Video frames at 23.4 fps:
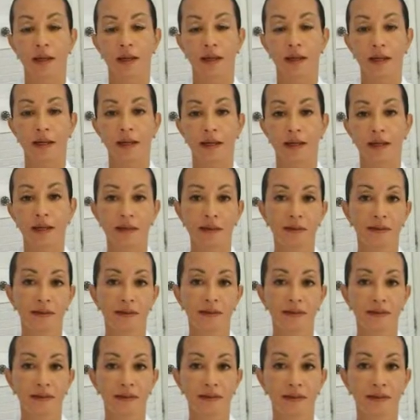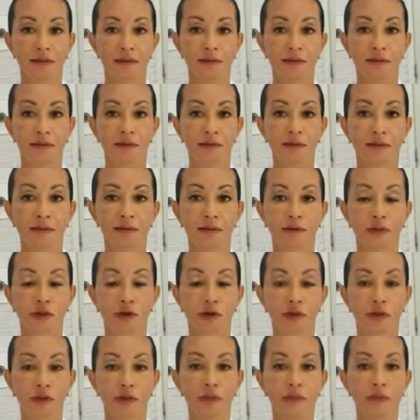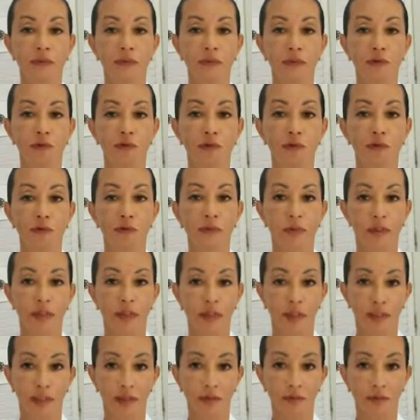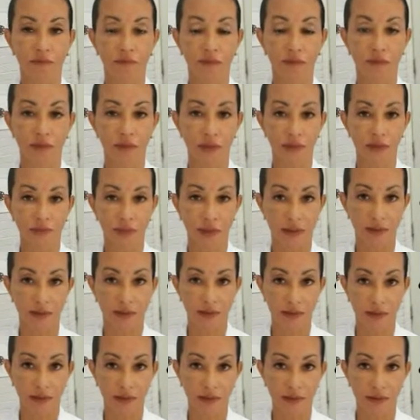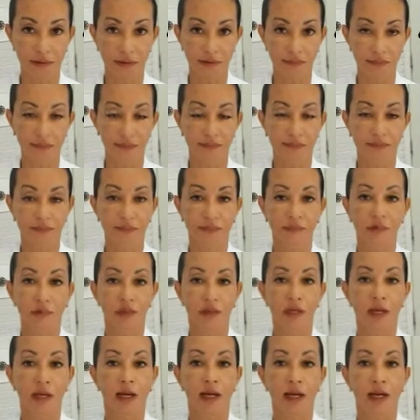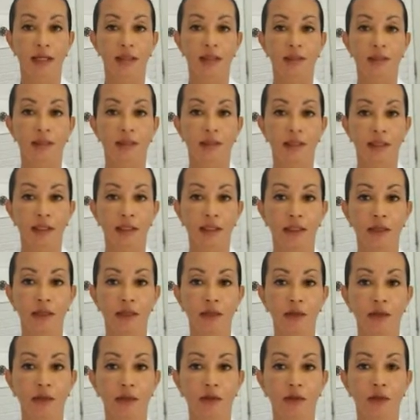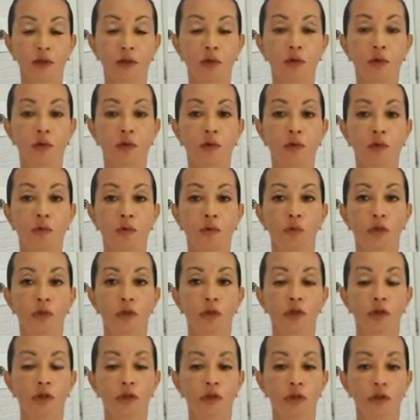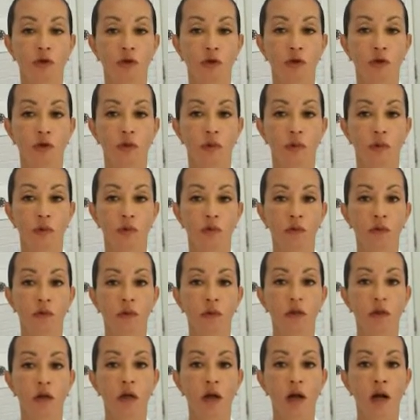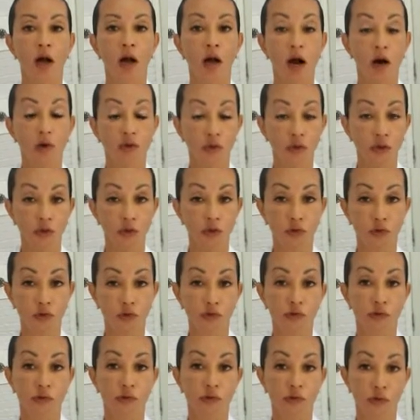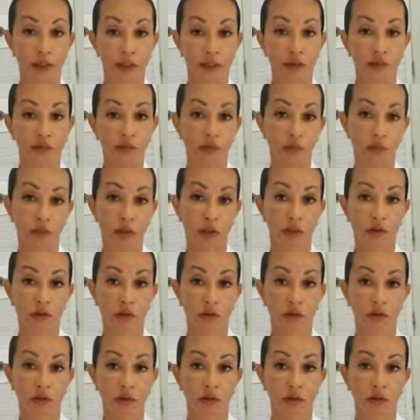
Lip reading: Hi, it's Dr. Camille Hope again from the Smile Center, and today we're going to talk about how to choose the right toothbrush.